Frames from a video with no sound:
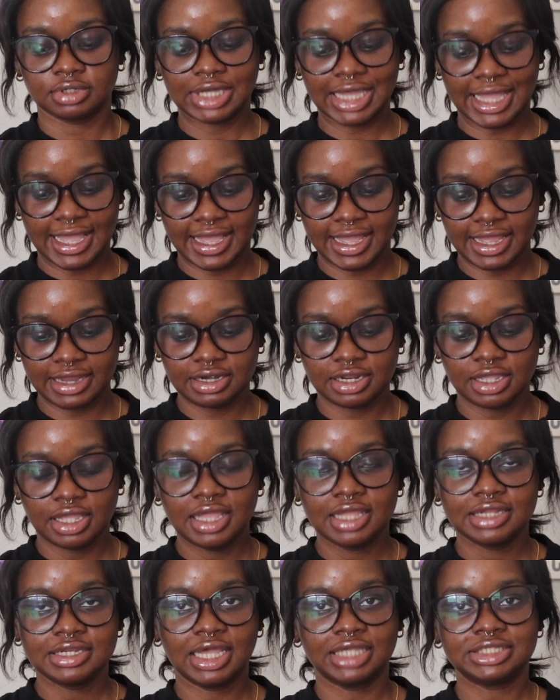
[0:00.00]
CAD,
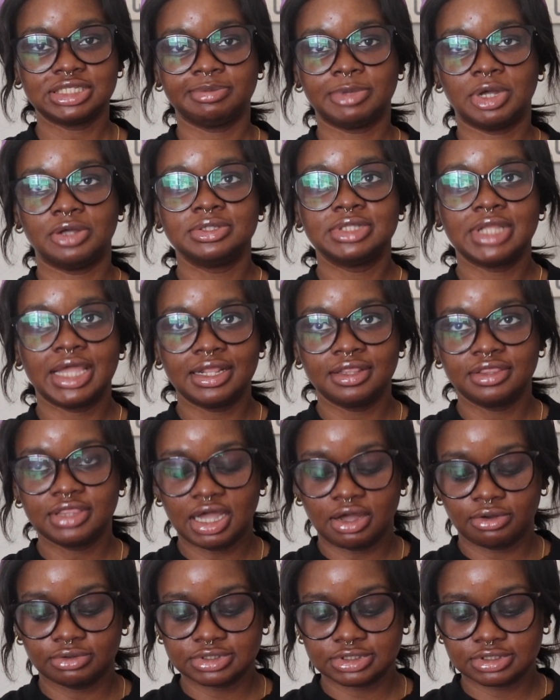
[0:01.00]
that's about
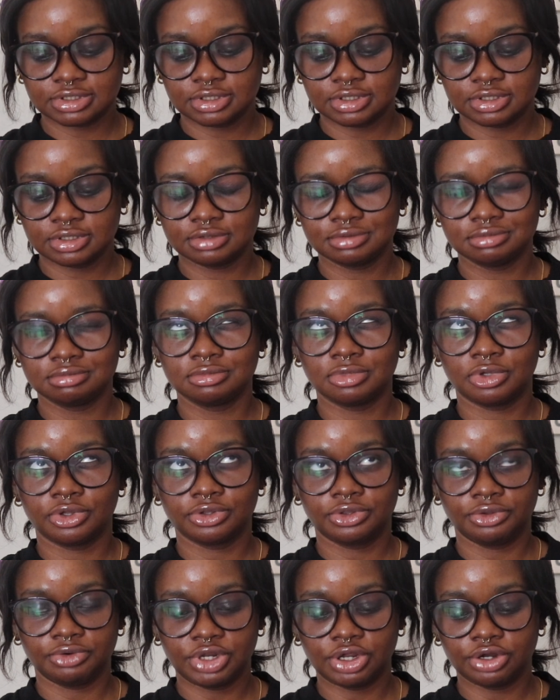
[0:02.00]

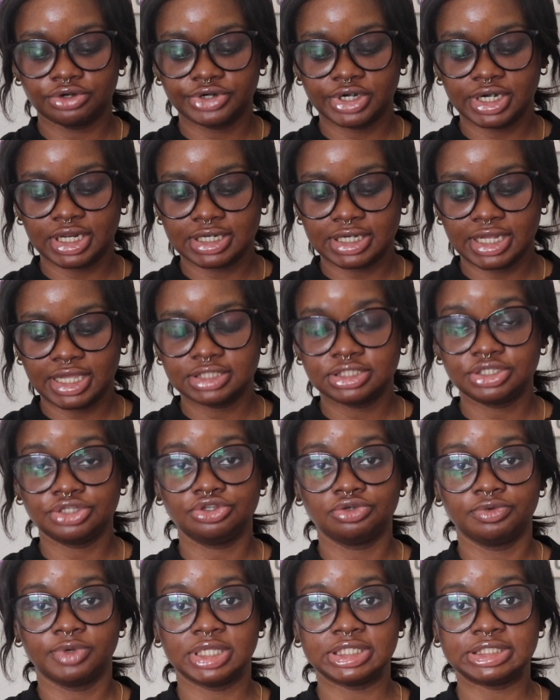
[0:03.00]
9,390
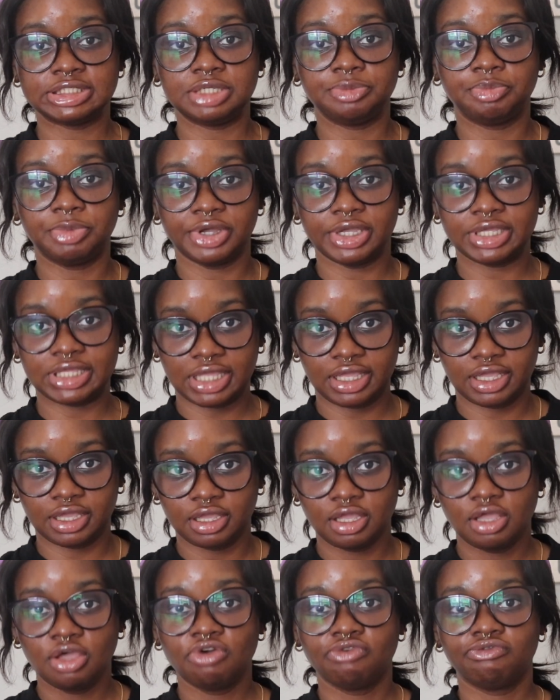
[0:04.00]
USD per
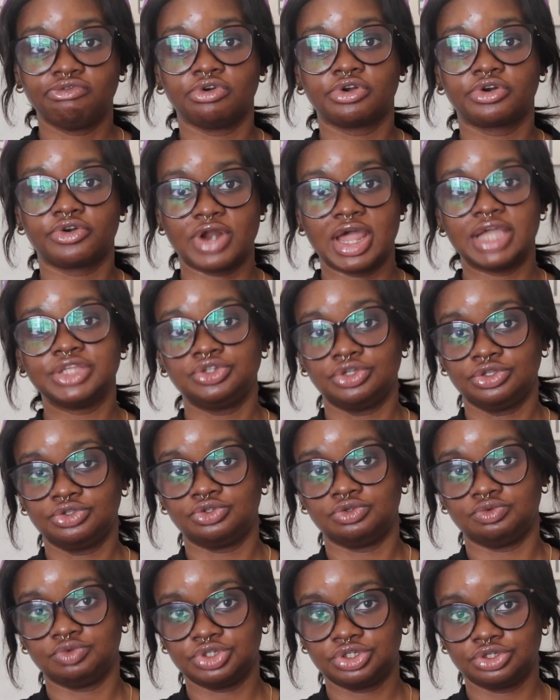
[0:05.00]
year for graduate
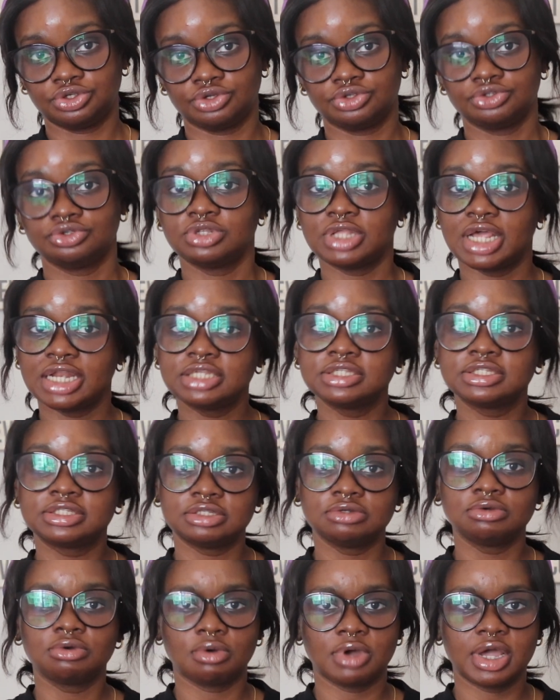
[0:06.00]
tuition. So that is
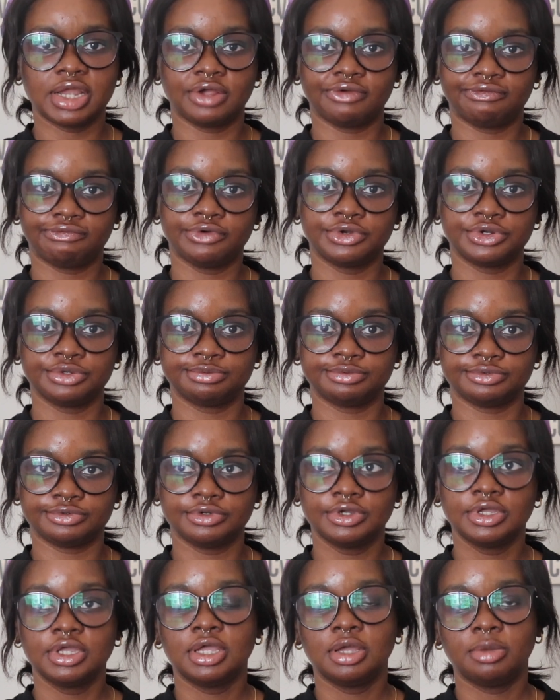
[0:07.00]
still quite affordable.
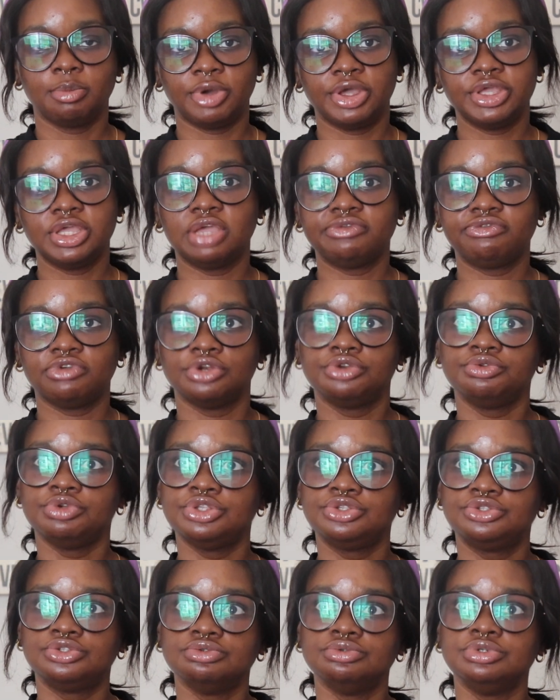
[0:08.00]
But yeah, if you're
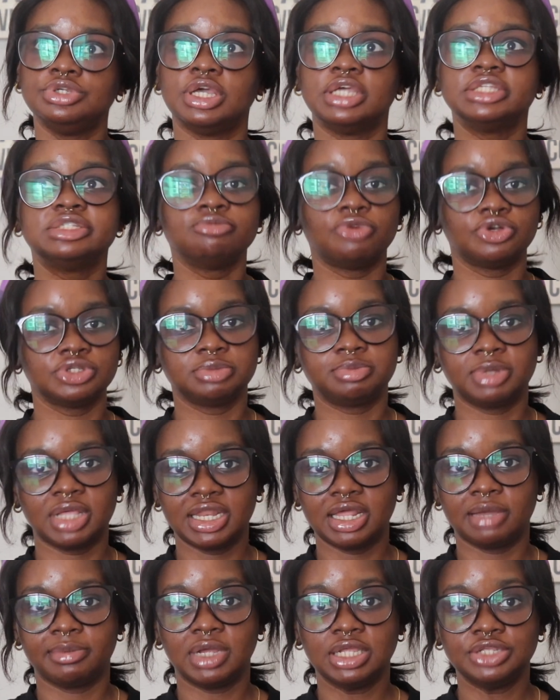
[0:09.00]
doing 2 years, multiply
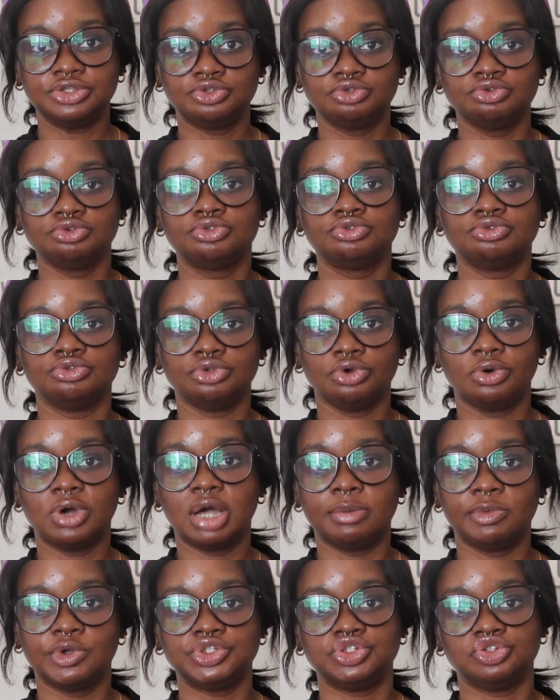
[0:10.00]
that by 2 to know
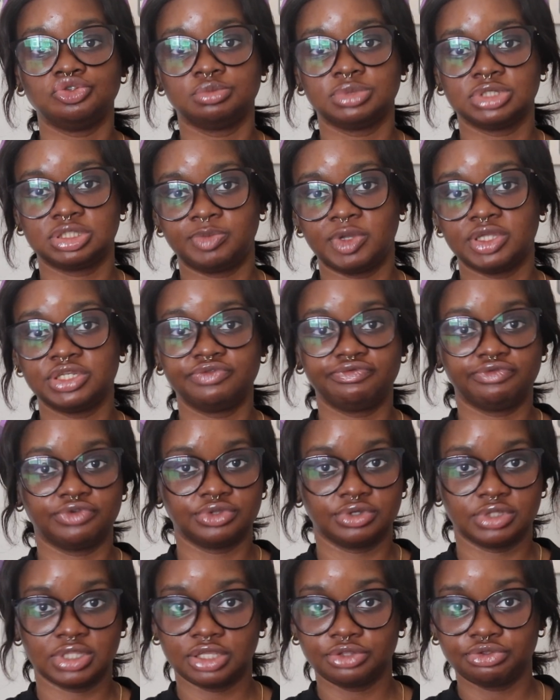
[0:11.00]
how much you'll be spending for
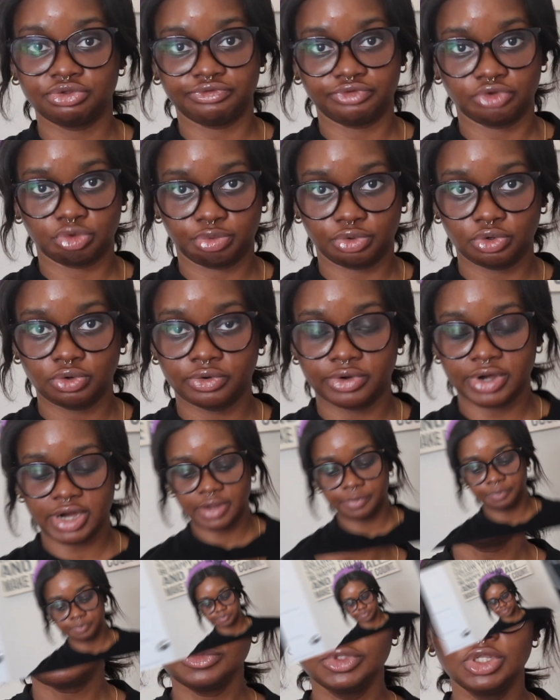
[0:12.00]
the length of your
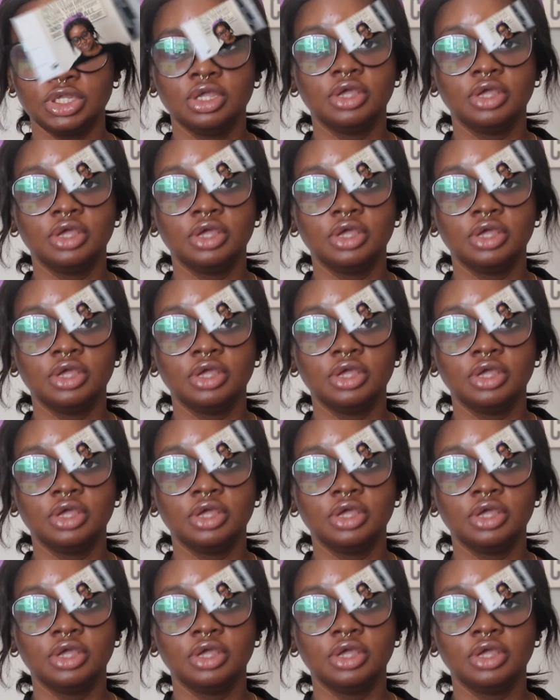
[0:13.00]
program.